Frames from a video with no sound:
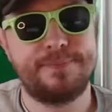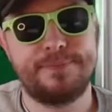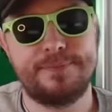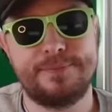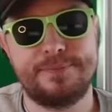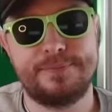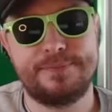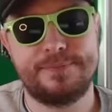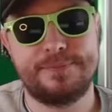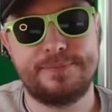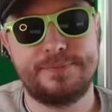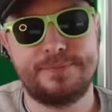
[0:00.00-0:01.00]

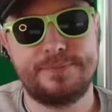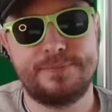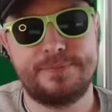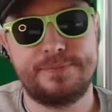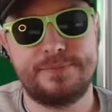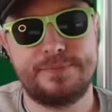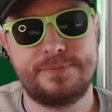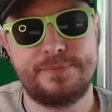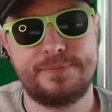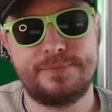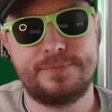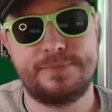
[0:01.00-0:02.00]

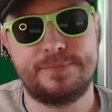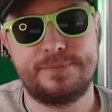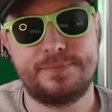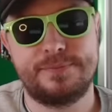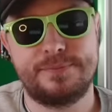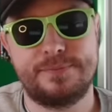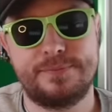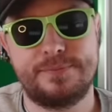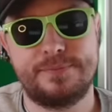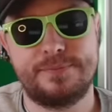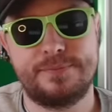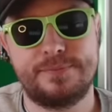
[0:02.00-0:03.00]

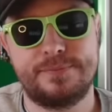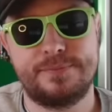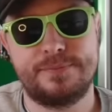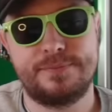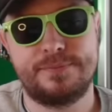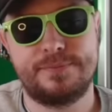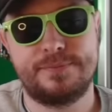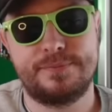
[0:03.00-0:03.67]
(silence)